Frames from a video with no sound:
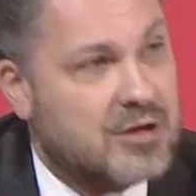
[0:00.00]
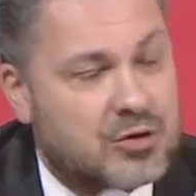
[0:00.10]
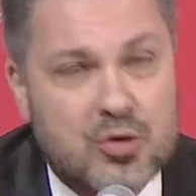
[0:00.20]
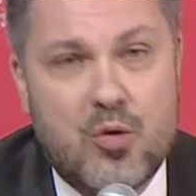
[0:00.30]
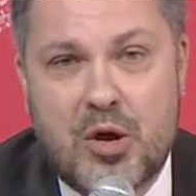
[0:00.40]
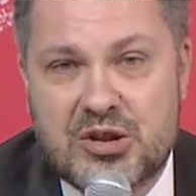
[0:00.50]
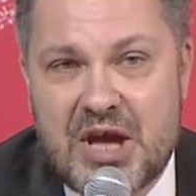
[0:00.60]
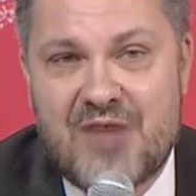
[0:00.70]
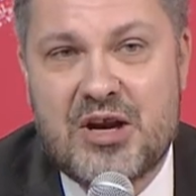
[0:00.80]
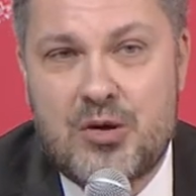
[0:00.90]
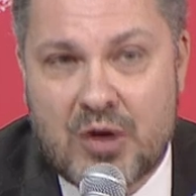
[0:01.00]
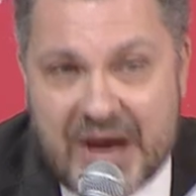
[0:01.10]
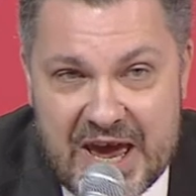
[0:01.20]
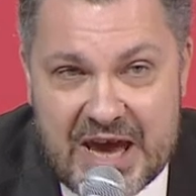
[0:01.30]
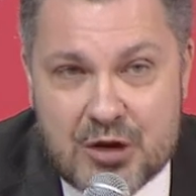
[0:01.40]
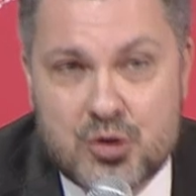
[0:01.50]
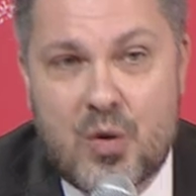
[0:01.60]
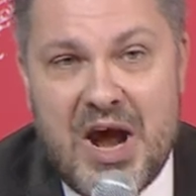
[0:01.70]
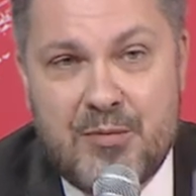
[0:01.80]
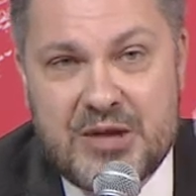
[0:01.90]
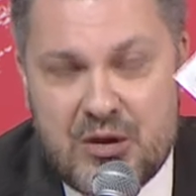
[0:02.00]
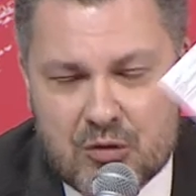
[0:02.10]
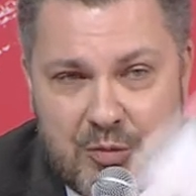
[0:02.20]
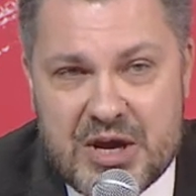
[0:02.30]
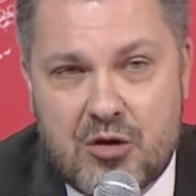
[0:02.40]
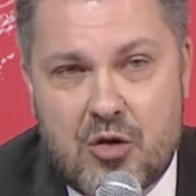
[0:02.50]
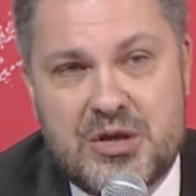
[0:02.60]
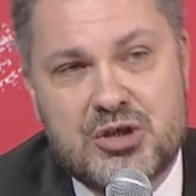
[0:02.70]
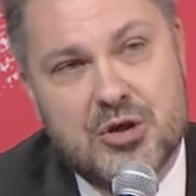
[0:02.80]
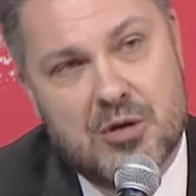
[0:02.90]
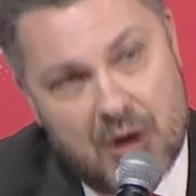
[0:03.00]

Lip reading: Do whatever you can to help the European Commission,